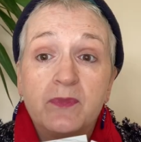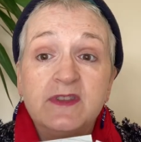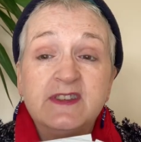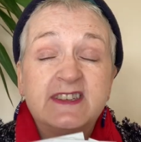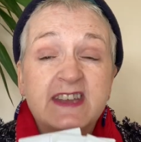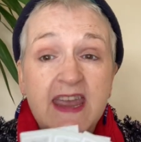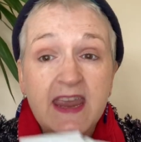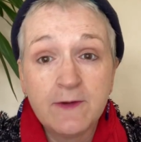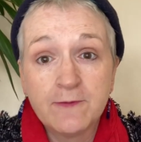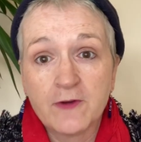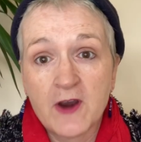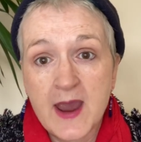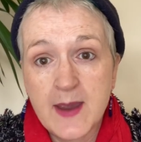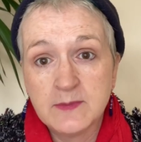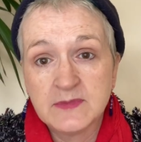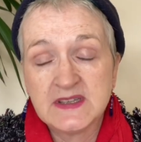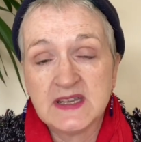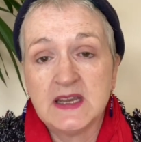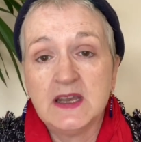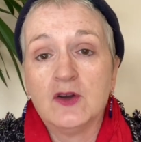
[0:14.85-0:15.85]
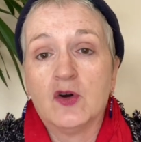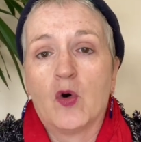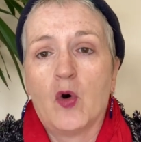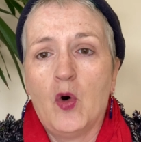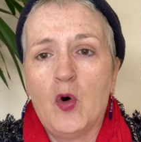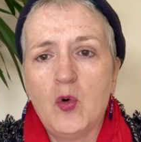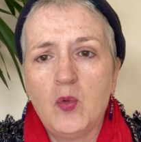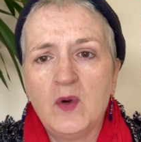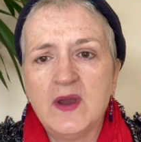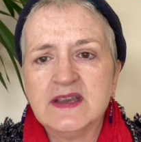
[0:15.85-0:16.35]
Dave Ramsey
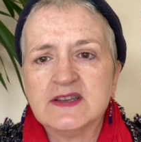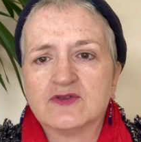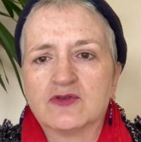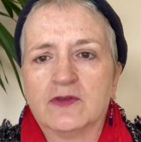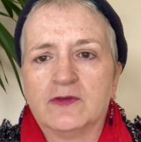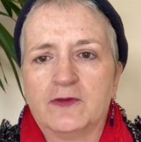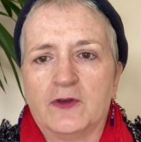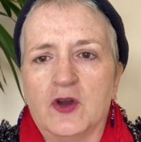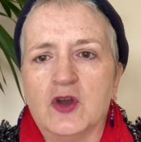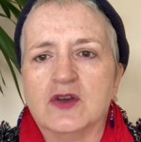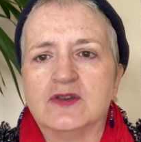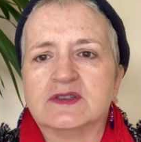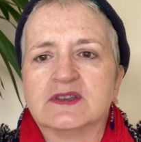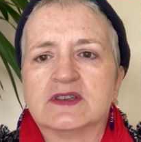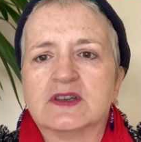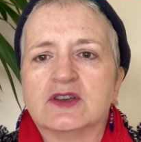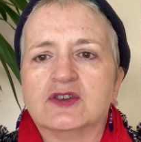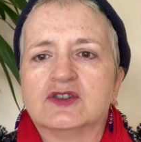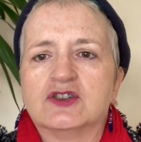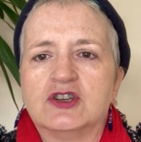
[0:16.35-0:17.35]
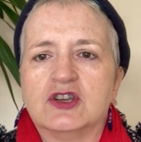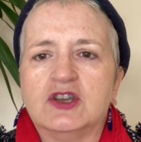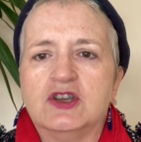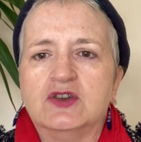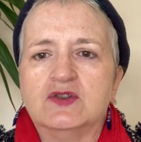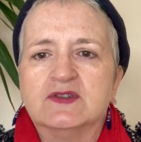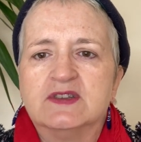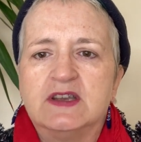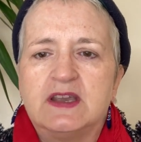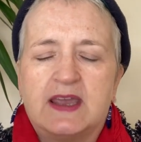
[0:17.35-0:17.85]
always refers to
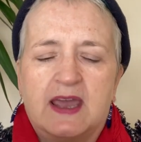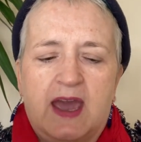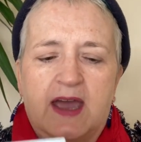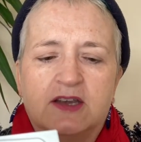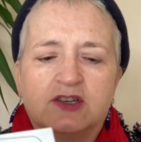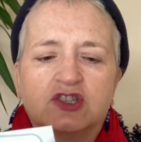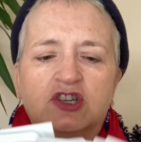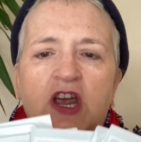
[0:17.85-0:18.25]
using cash.